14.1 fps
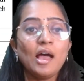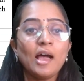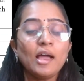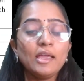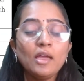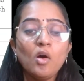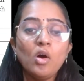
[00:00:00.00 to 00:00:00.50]

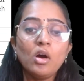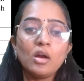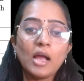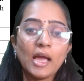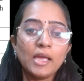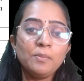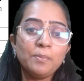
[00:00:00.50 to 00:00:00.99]

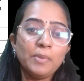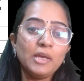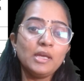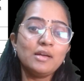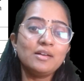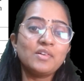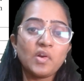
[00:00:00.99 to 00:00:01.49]
I
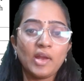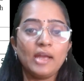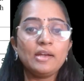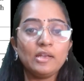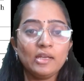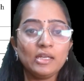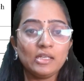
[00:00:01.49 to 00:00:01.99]
being a
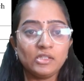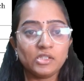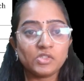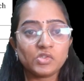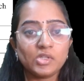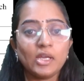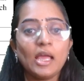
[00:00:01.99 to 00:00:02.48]
trading
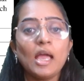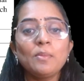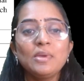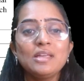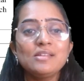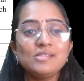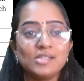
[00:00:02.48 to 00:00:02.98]
industry, I
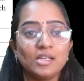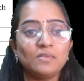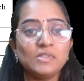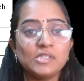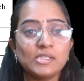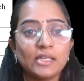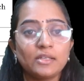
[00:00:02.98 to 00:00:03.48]
being in
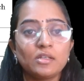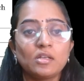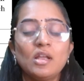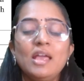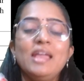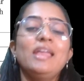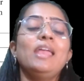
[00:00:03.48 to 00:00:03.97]
service sector,